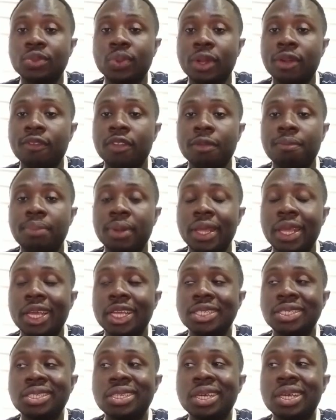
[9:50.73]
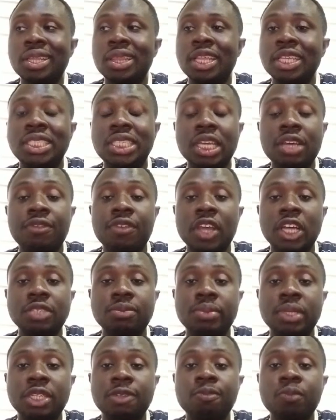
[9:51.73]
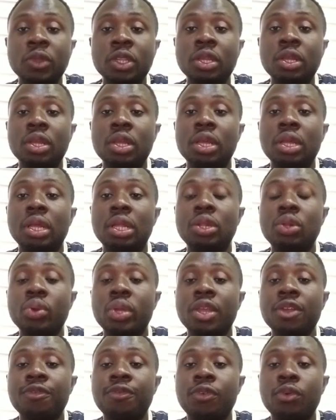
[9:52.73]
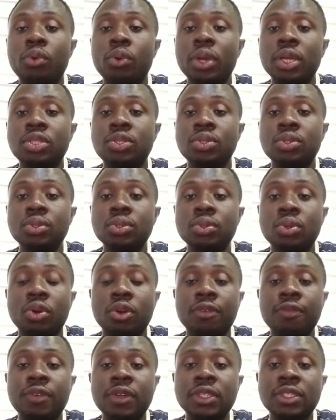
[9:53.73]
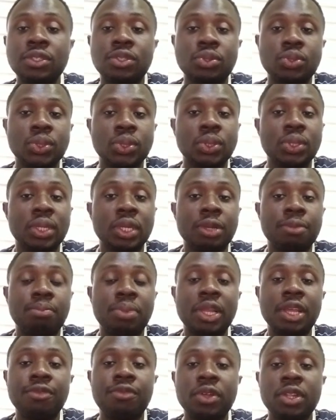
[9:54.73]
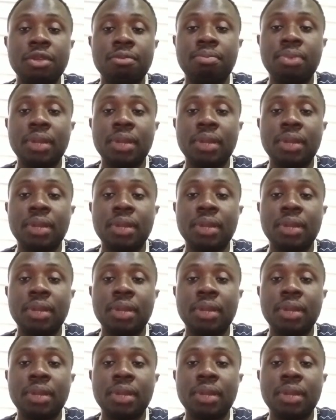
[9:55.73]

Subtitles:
he's one of the players the GFA has been looking forward to convince to play for